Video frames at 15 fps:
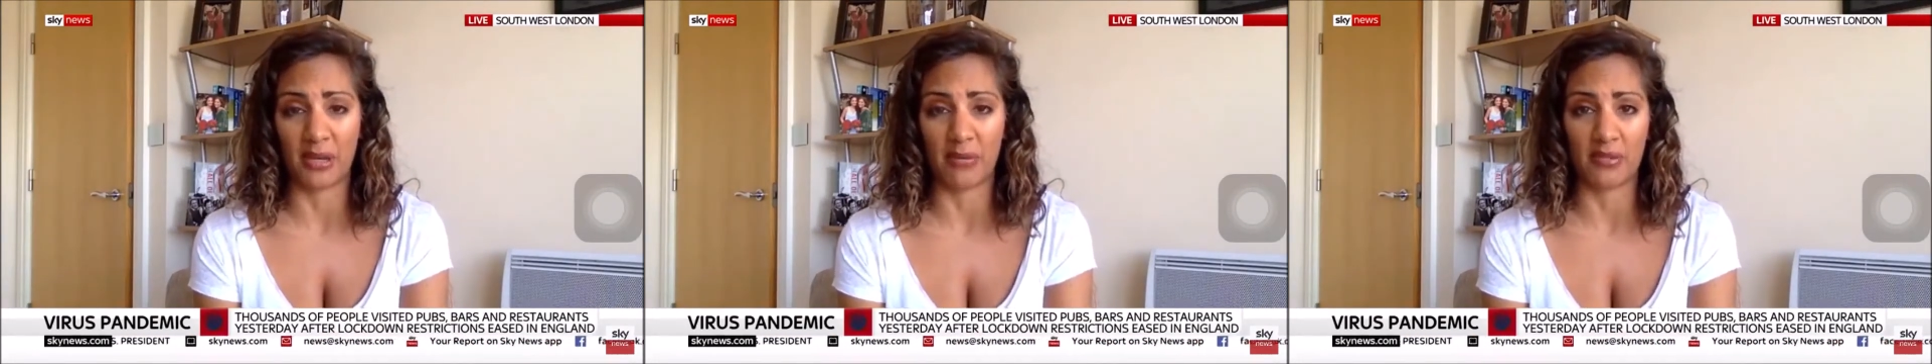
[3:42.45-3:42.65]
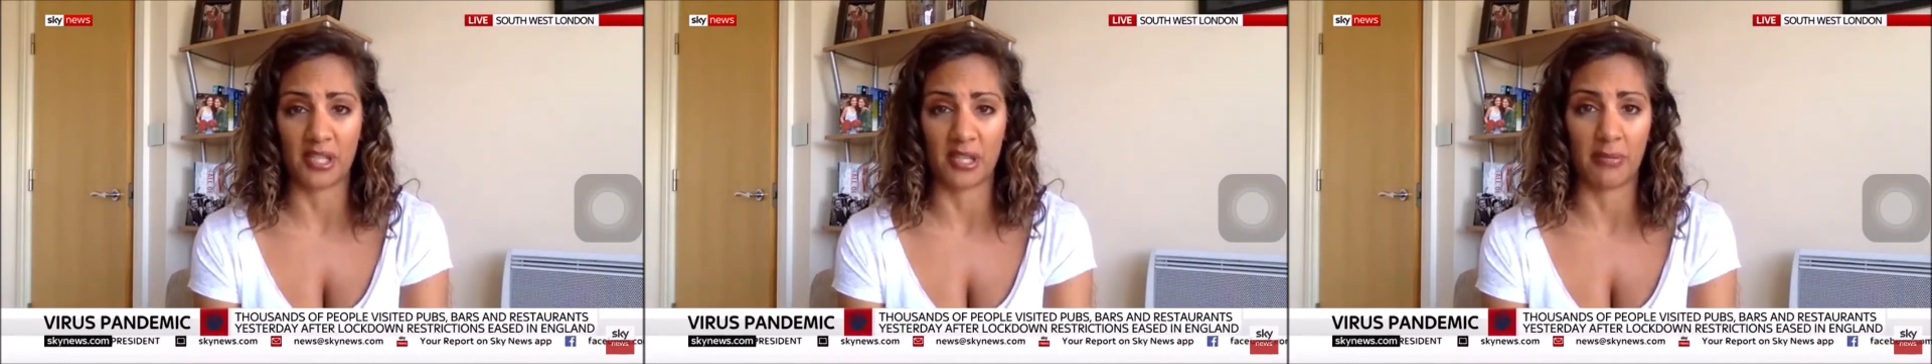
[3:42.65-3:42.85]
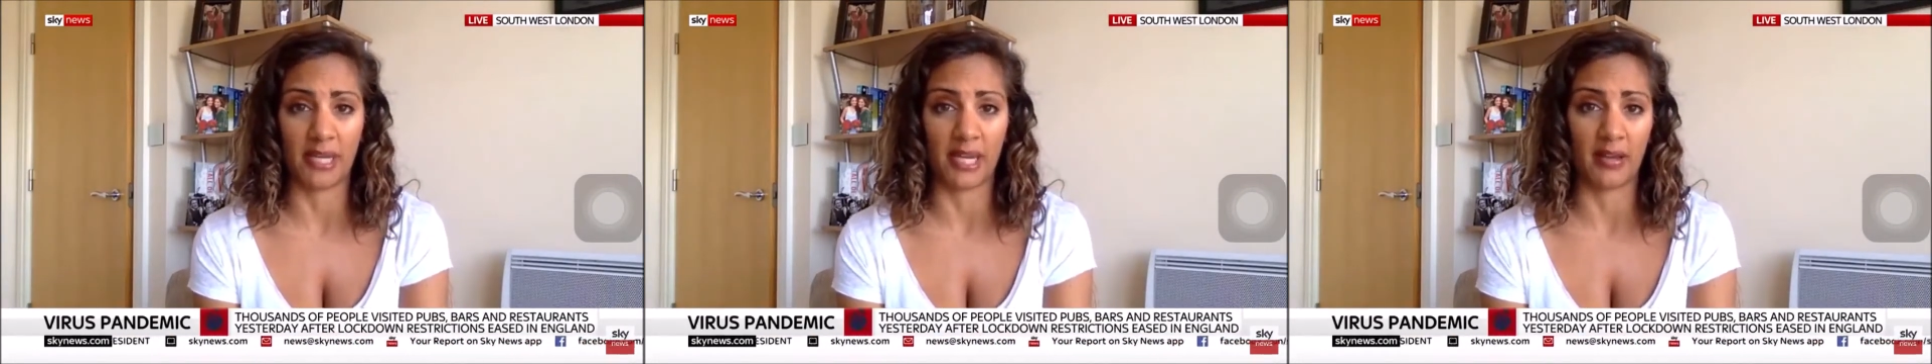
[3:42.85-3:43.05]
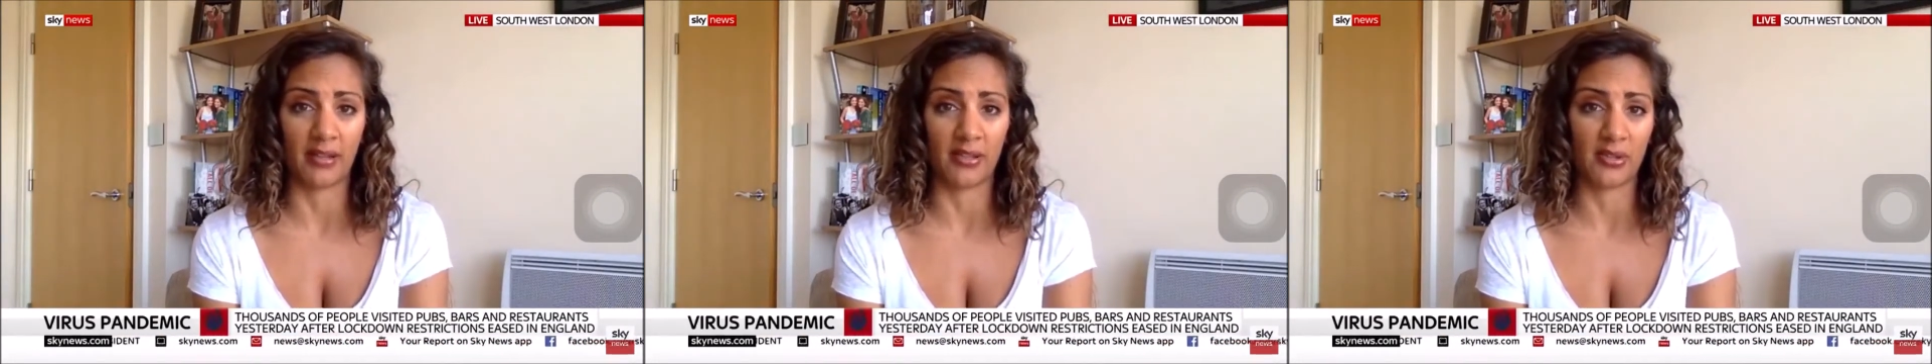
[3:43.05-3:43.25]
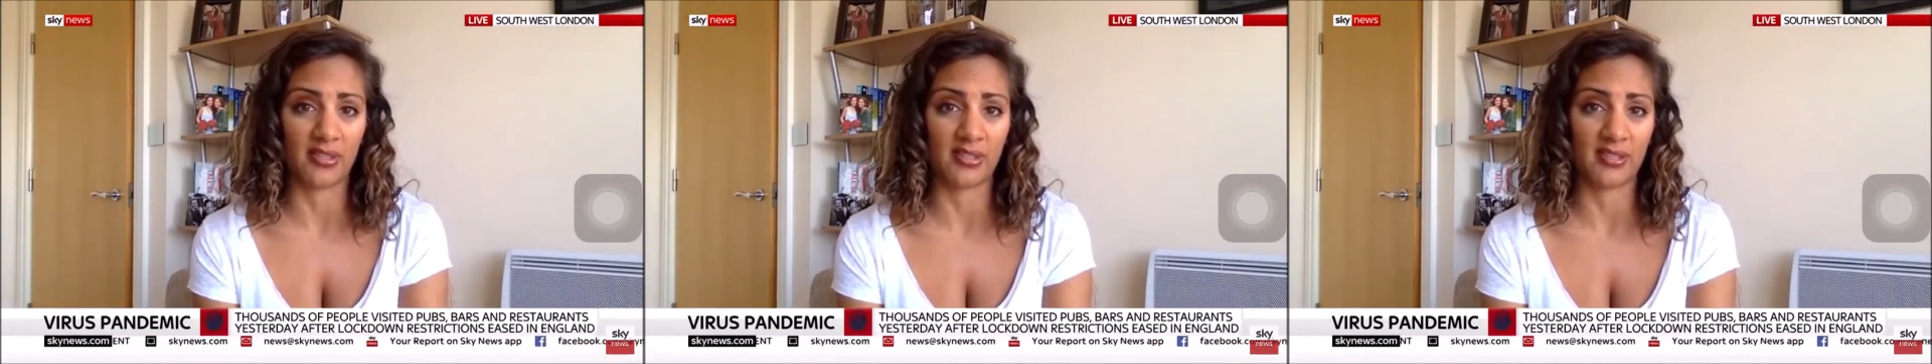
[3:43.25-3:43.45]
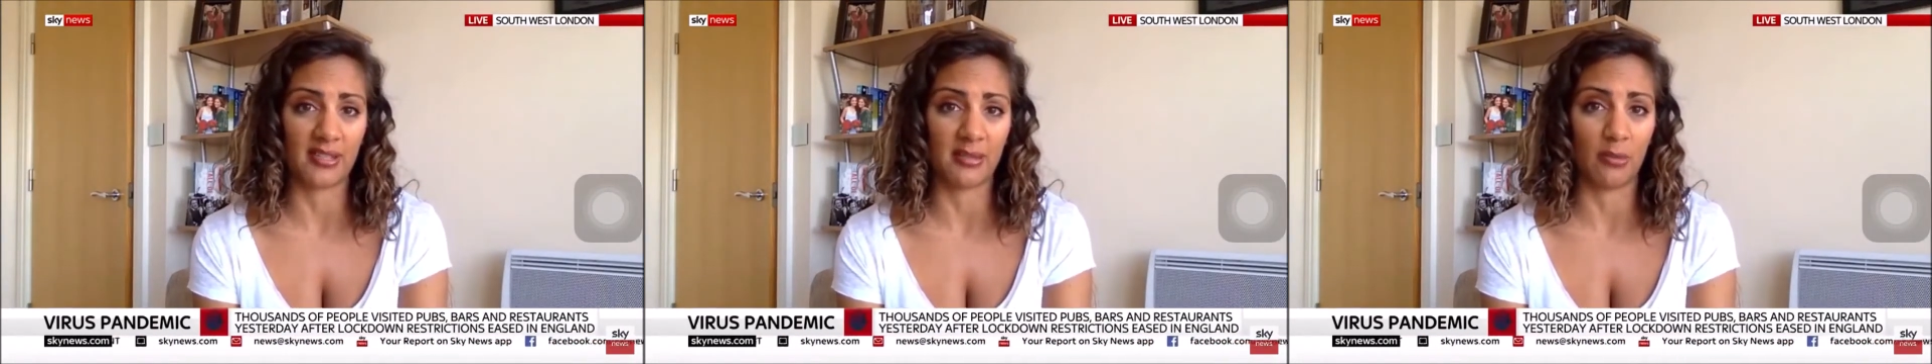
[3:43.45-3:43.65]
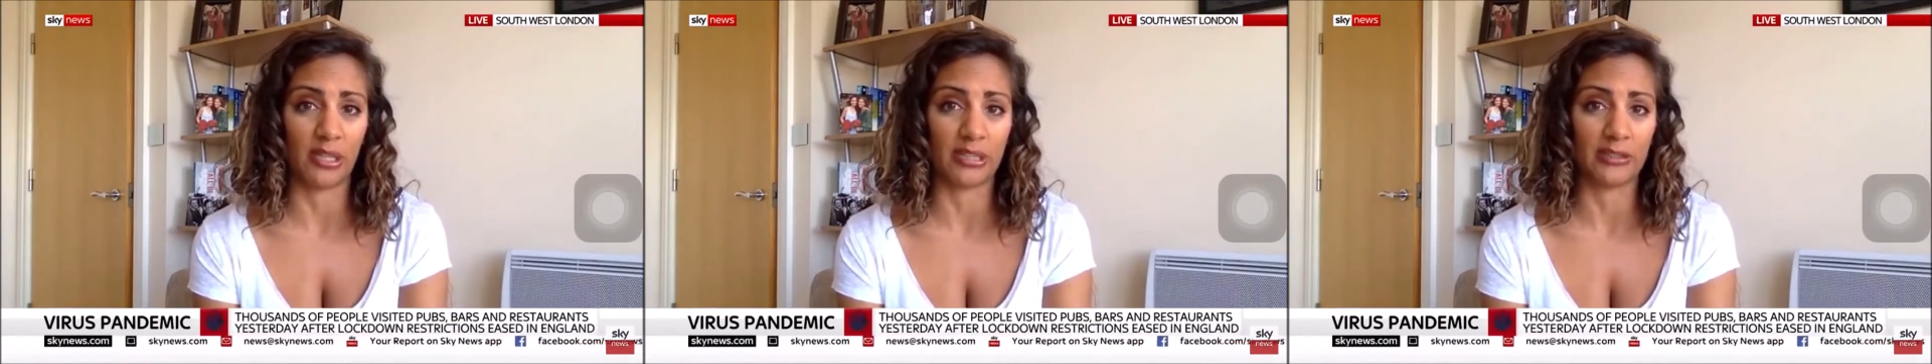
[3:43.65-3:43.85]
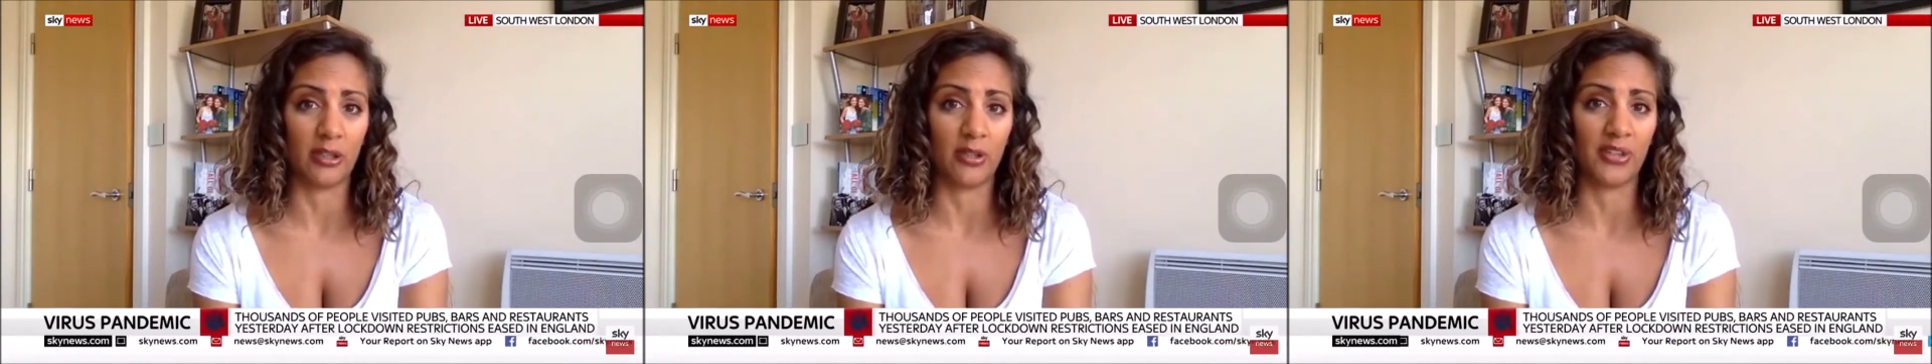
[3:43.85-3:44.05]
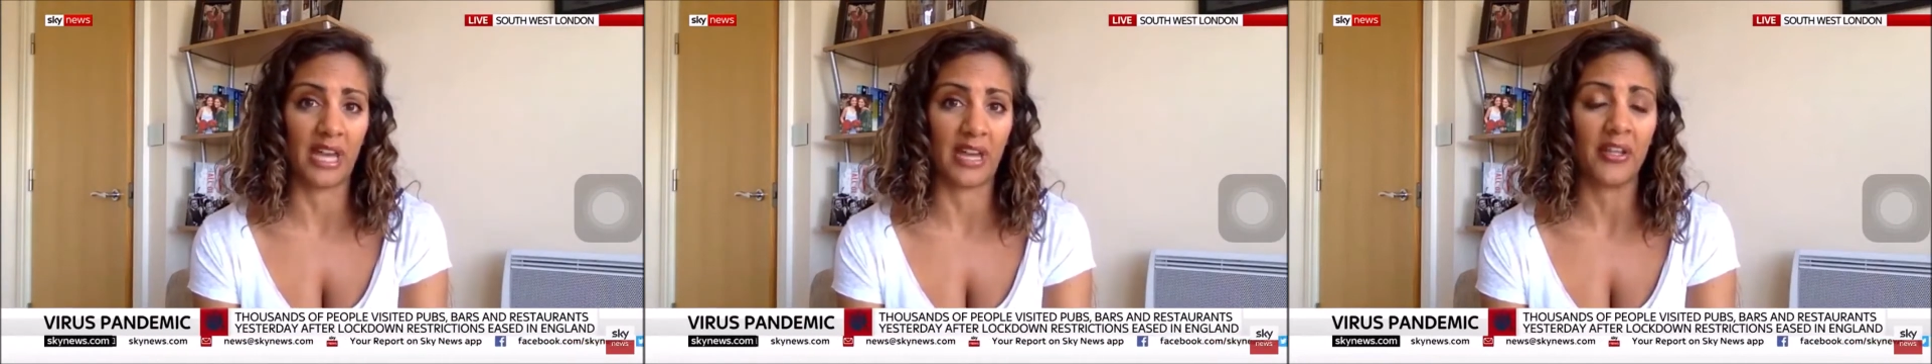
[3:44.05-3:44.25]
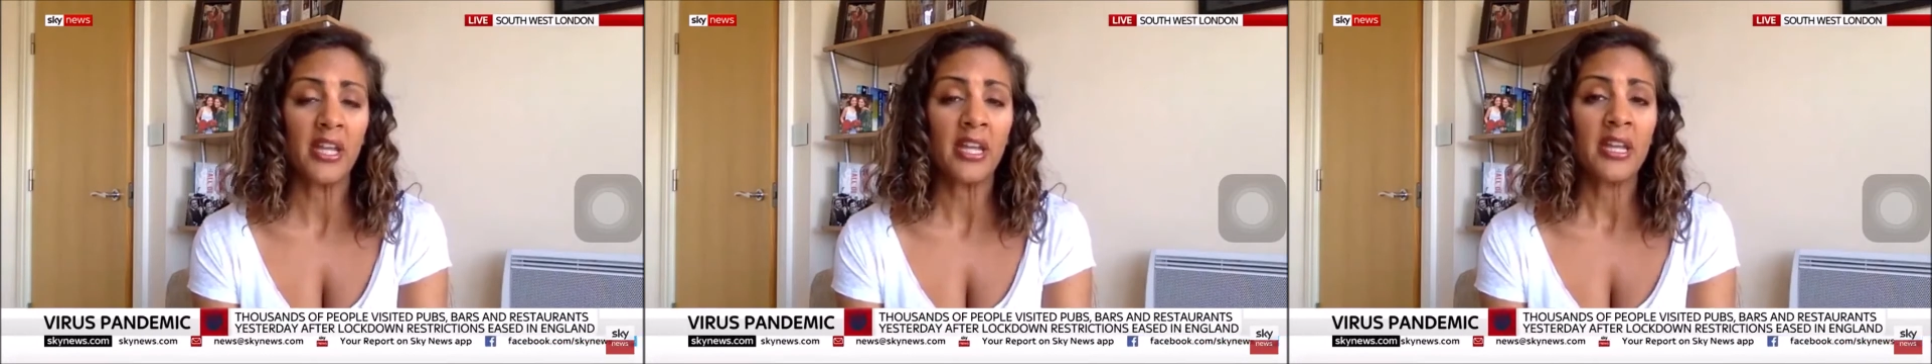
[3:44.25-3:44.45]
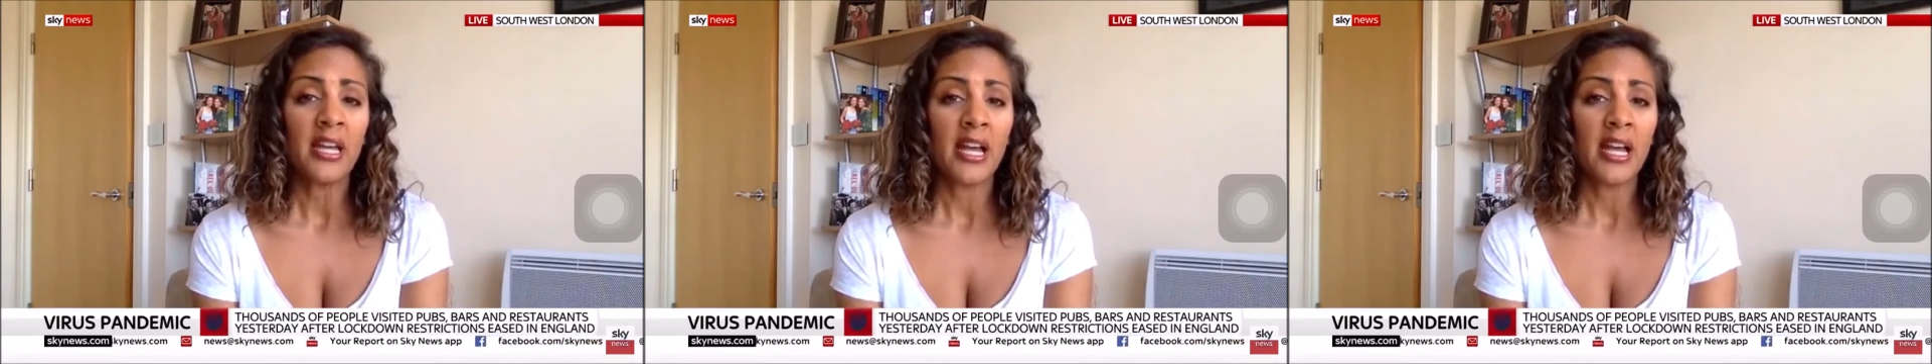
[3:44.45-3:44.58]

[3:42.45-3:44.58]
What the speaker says: it was going to be going into a citywide lockdown.